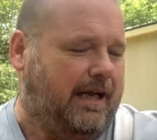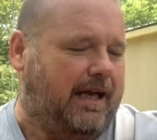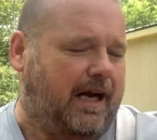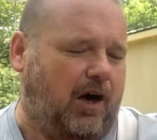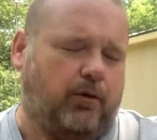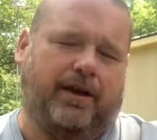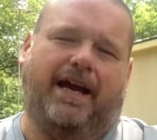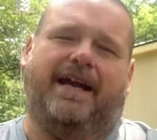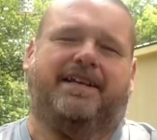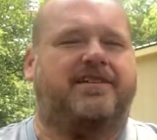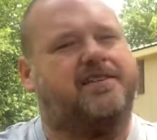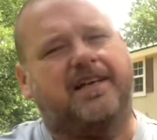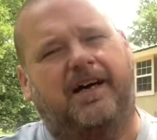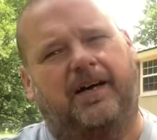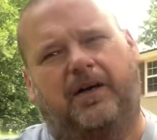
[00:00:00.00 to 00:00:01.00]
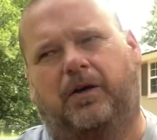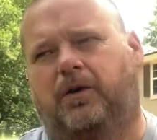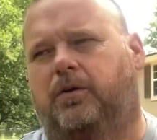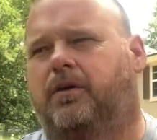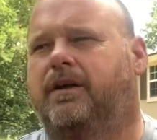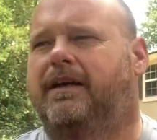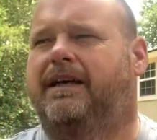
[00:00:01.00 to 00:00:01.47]
Okay,
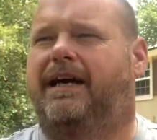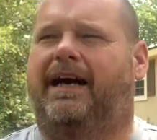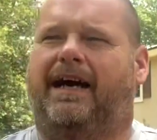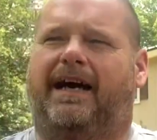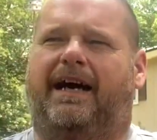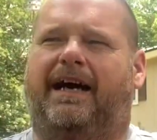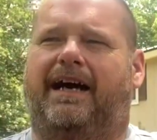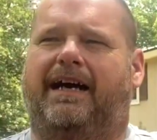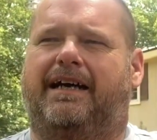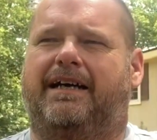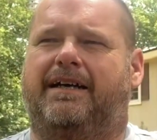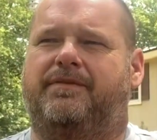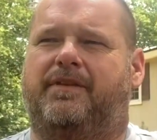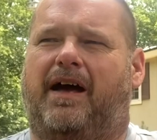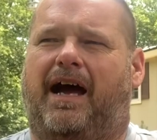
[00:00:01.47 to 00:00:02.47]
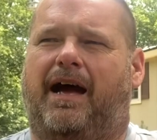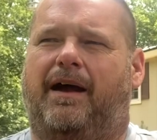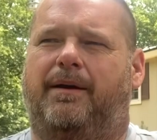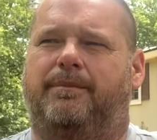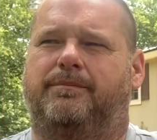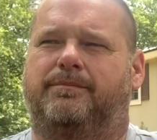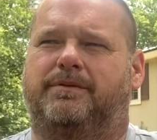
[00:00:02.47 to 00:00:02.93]
so uh,
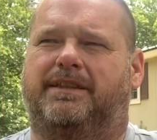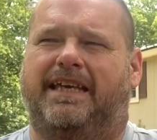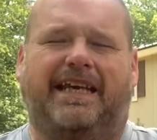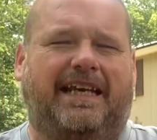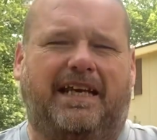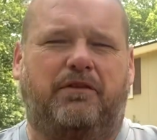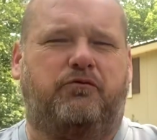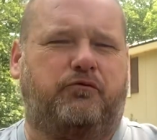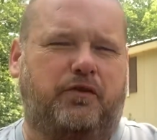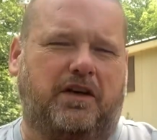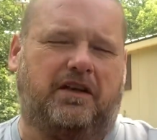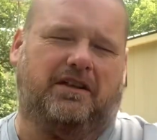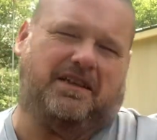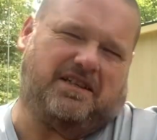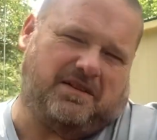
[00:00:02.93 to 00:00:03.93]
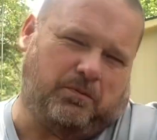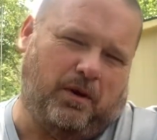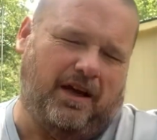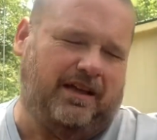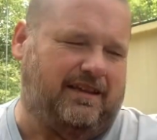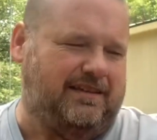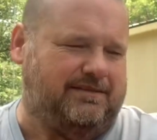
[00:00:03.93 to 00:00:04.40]
I'm getting fearless.
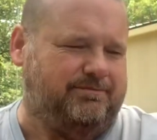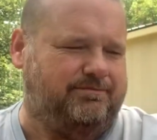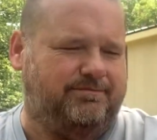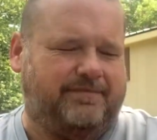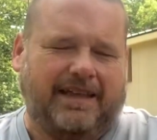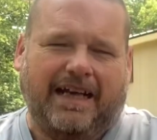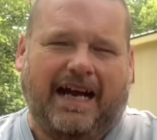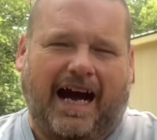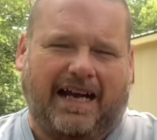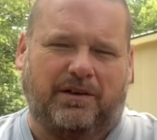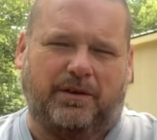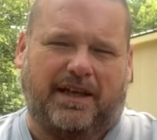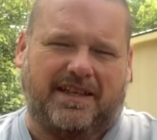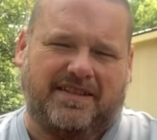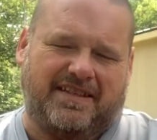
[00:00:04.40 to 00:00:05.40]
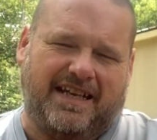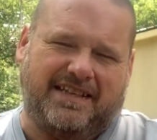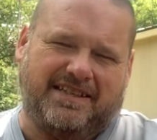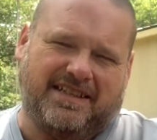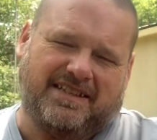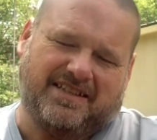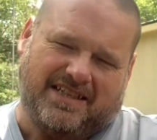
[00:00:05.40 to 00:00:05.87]
Well, I don't guess that's
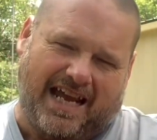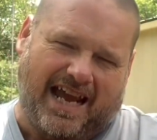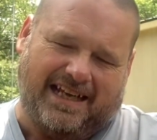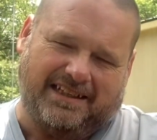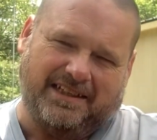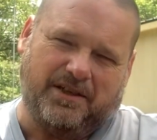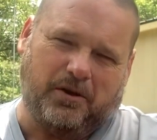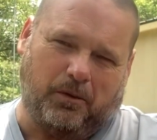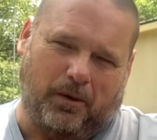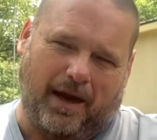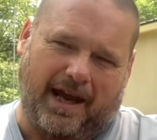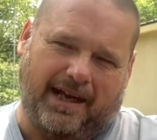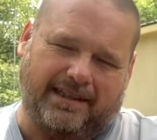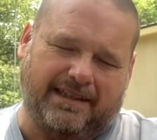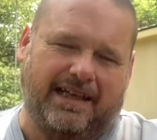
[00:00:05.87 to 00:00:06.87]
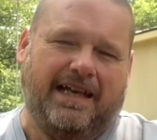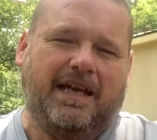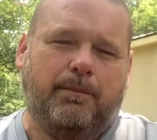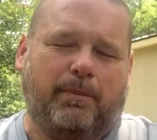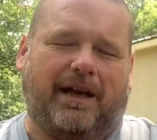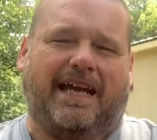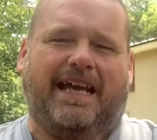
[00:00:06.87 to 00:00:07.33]
exactly correct,
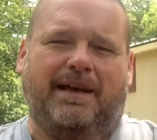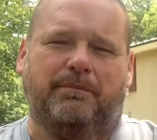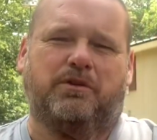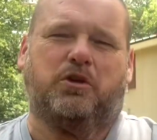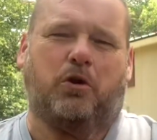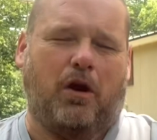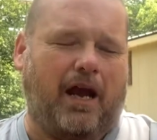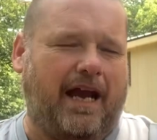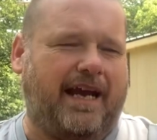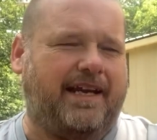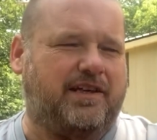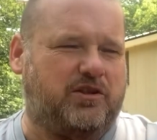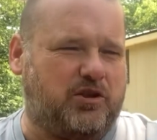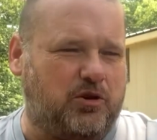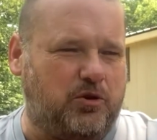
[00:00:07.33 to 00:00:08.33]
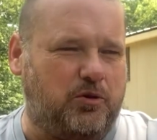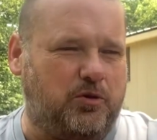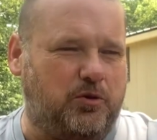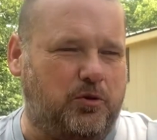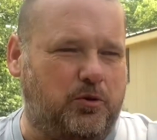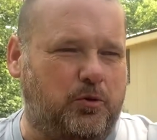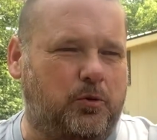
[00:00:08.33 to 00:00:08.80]
but I am trying
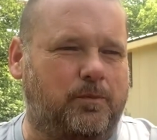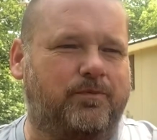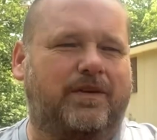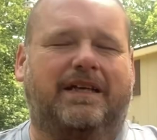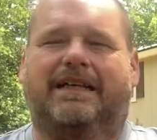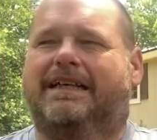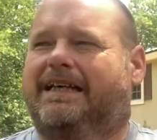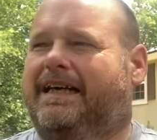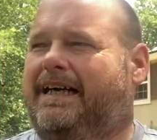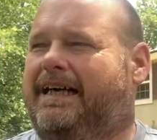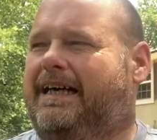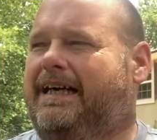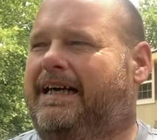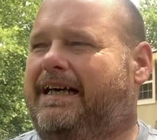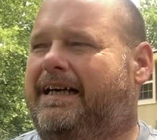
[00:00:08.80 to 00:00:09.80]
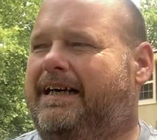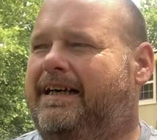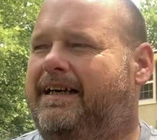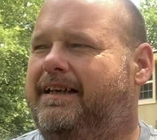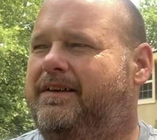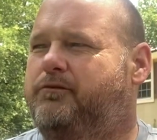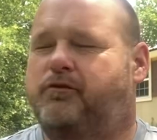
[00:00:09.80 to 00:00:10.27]
to uh,
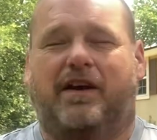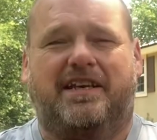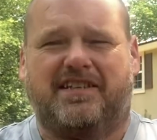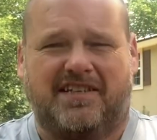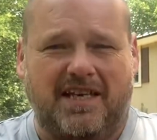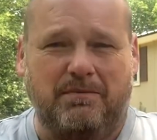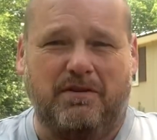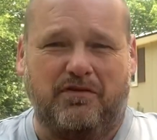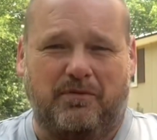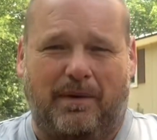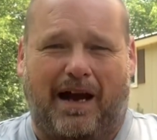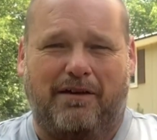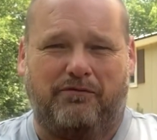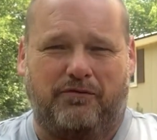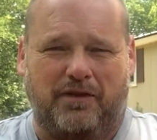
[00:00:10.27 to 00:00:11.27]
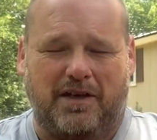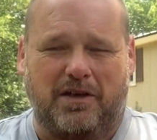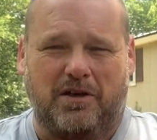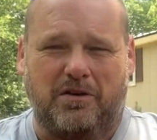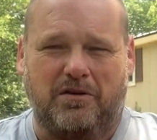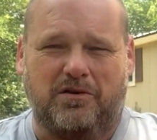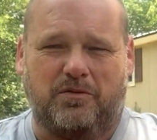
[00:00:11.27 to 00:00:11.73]
face some of my
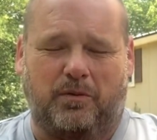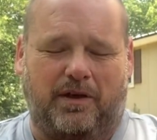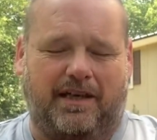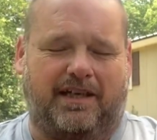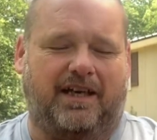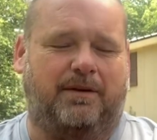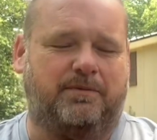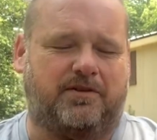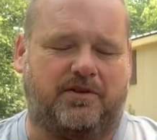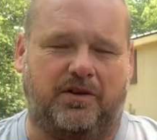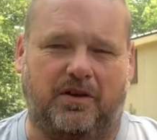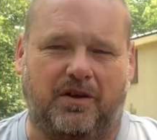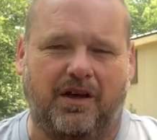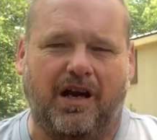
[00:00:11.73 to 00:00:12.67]
fears when it comes to